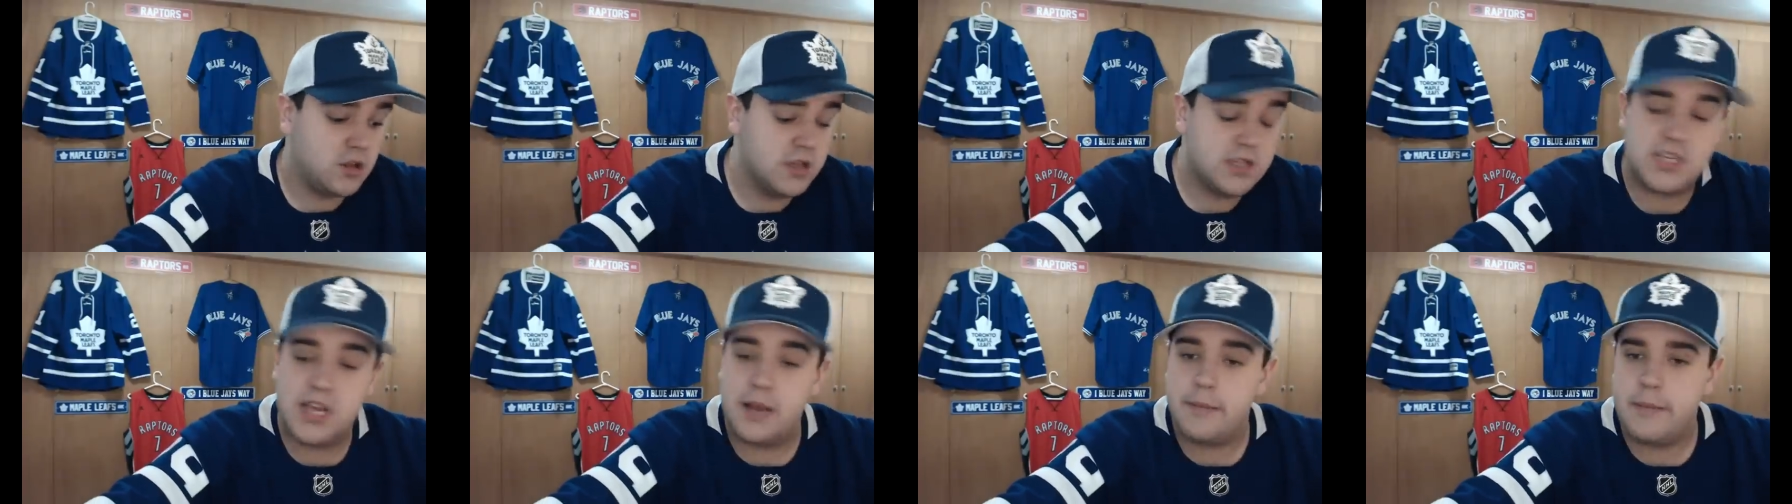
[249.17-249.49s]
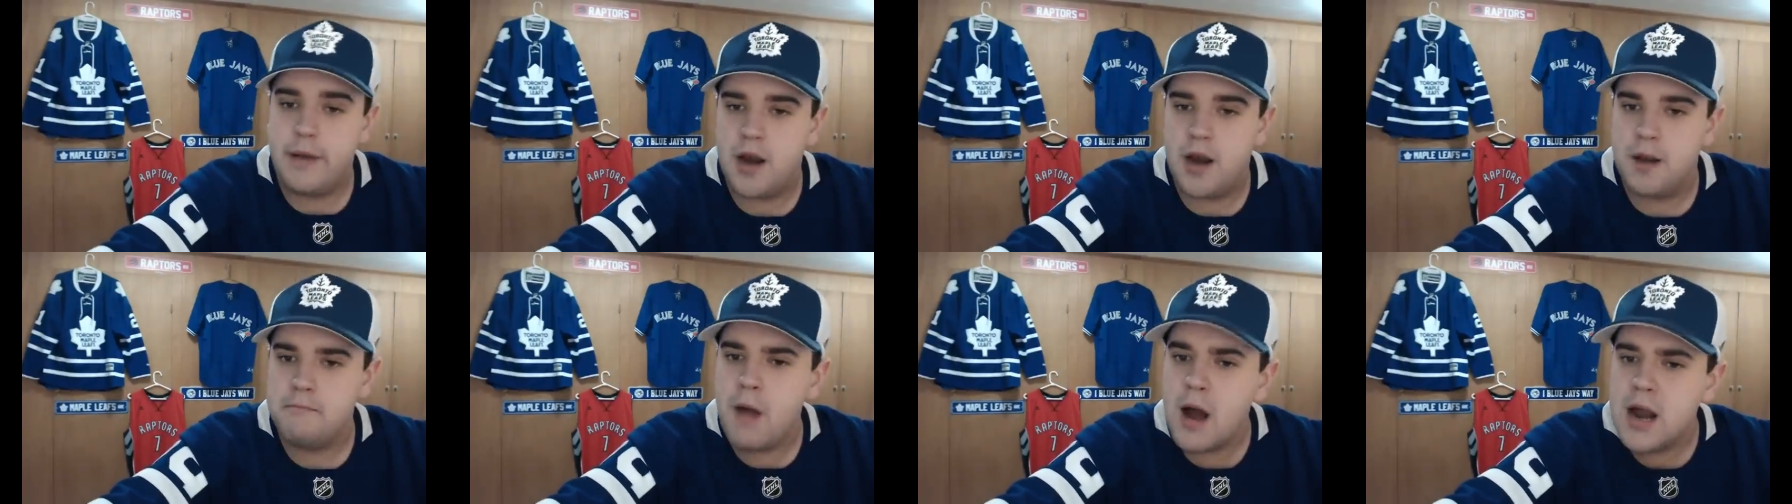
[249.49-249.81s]
to the same
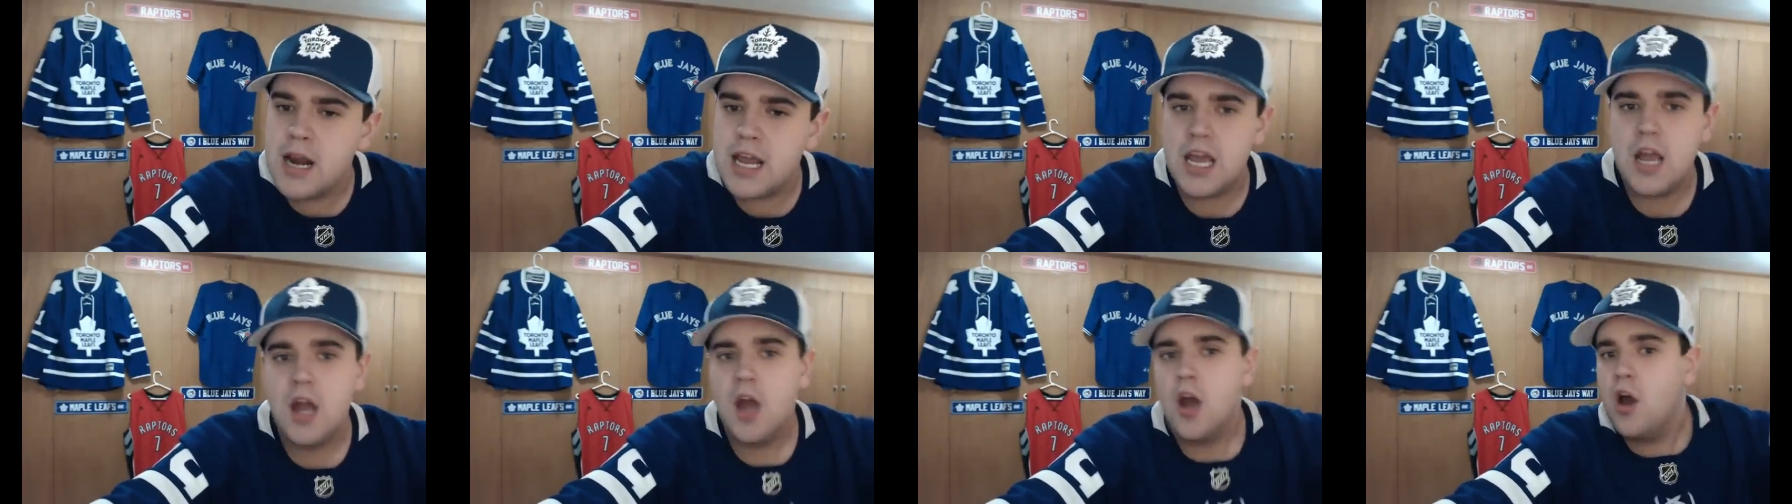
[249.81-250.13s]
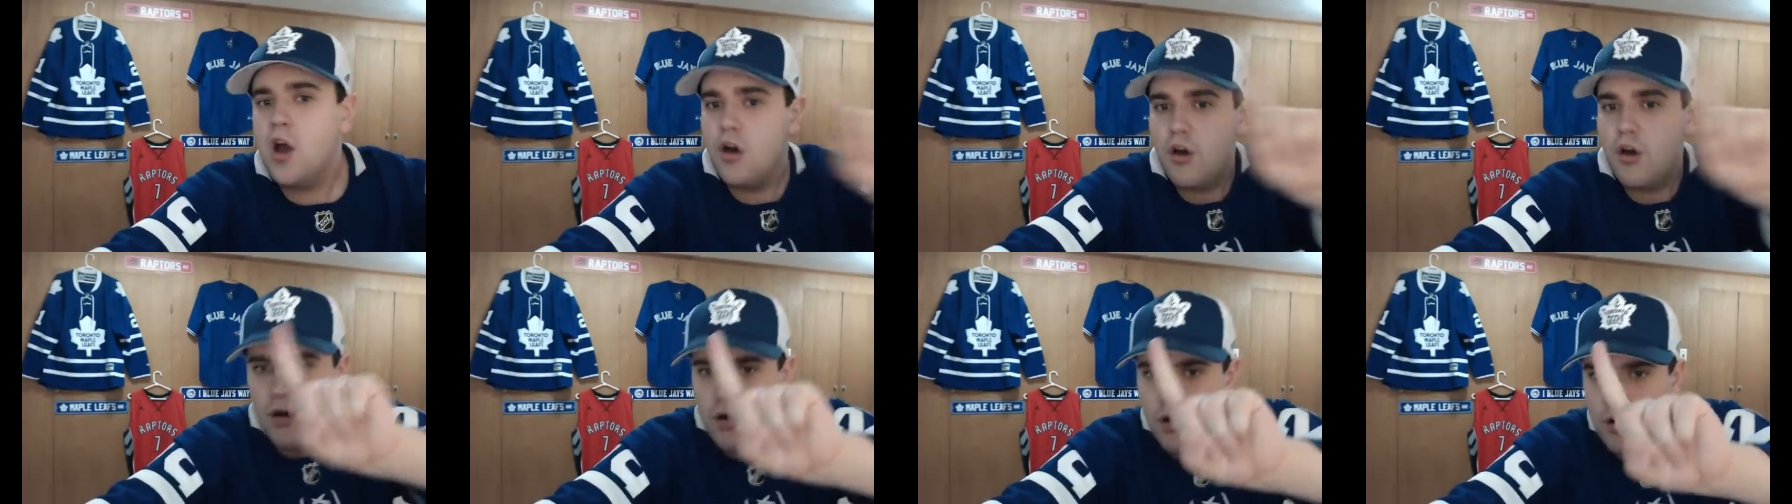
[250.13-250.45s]
amount of money
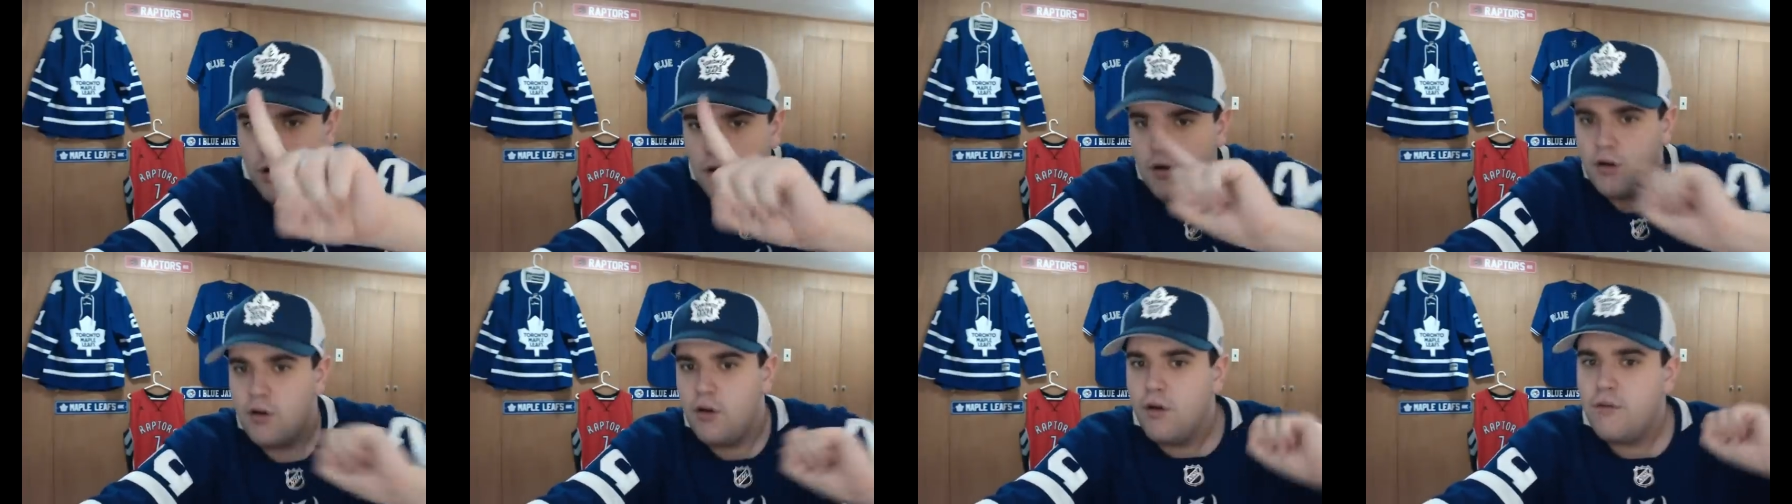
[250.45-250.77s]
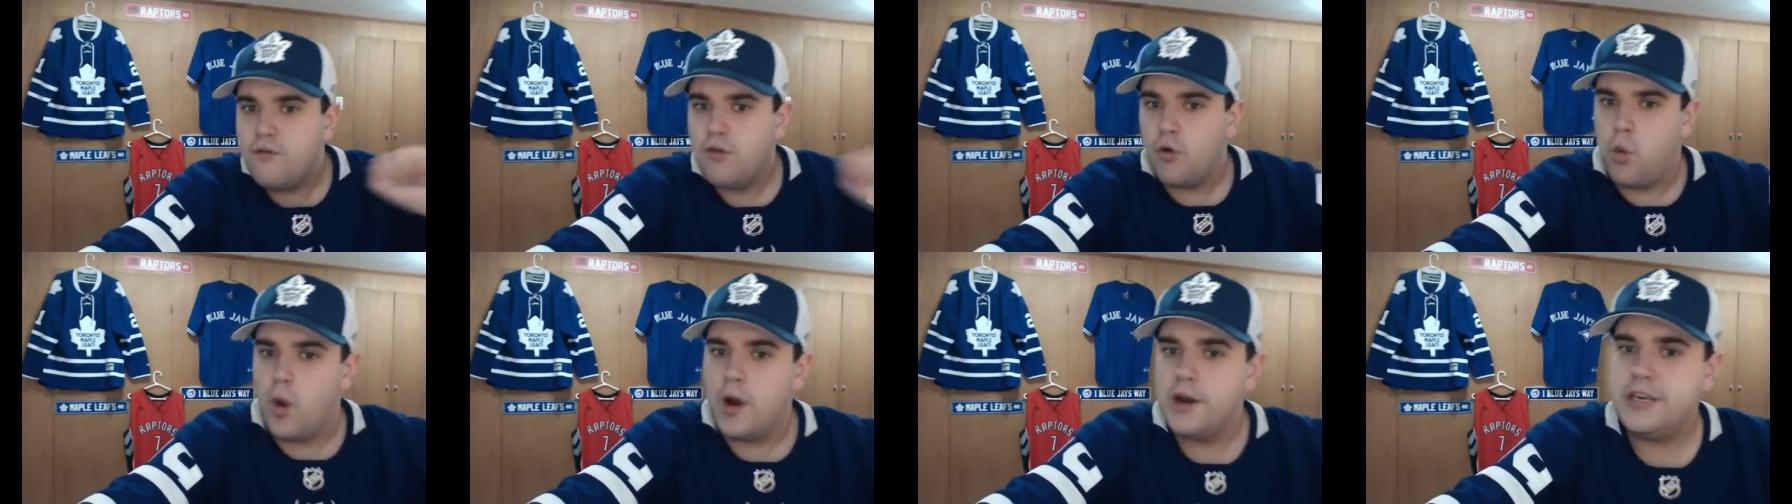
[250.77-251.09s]

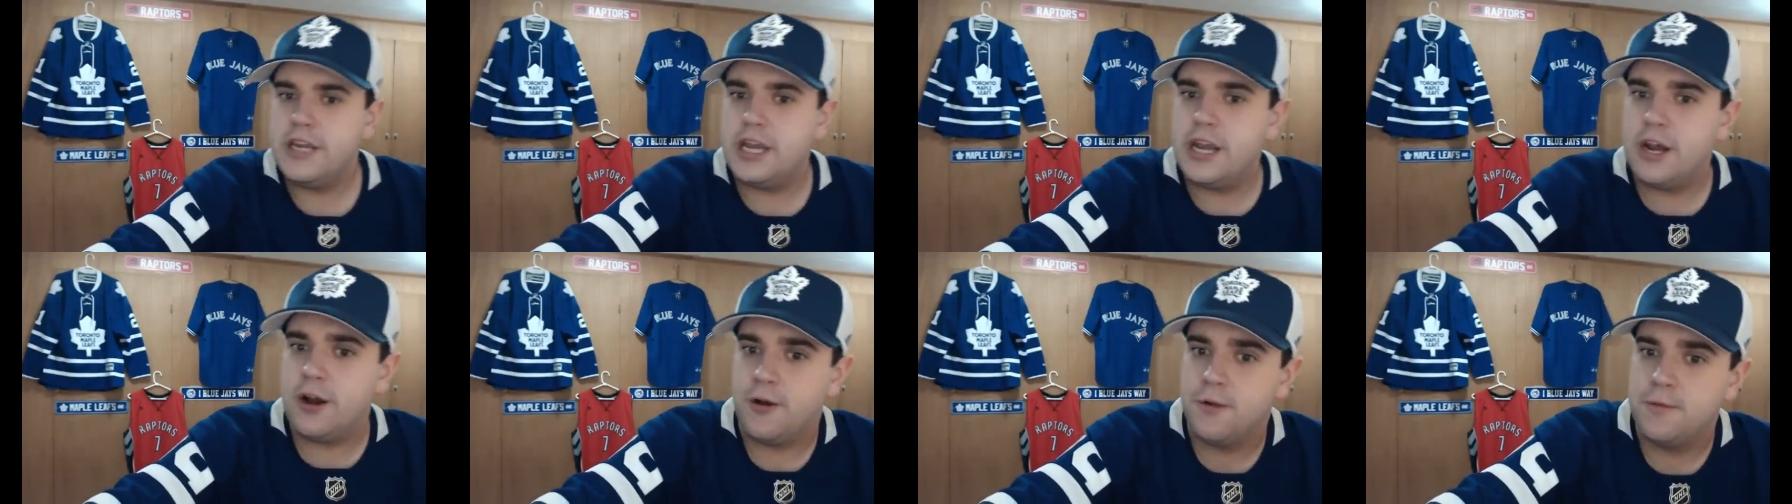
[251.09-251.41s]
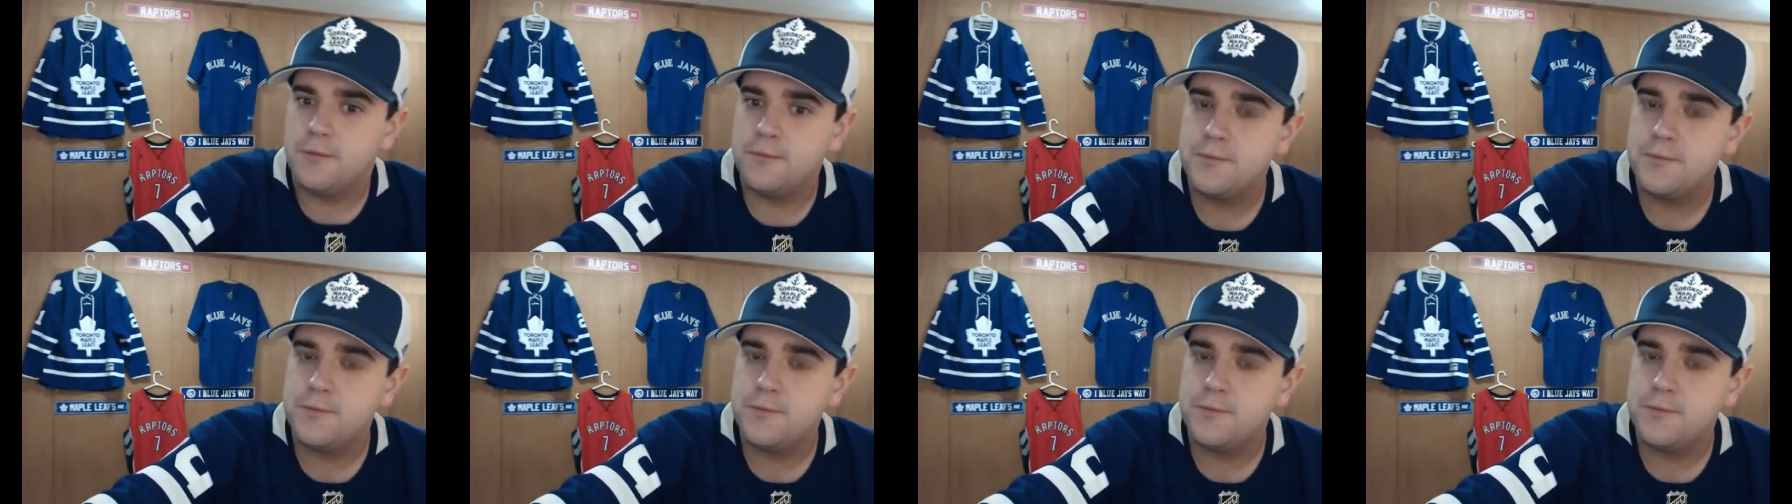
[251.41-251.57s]
for 1 year.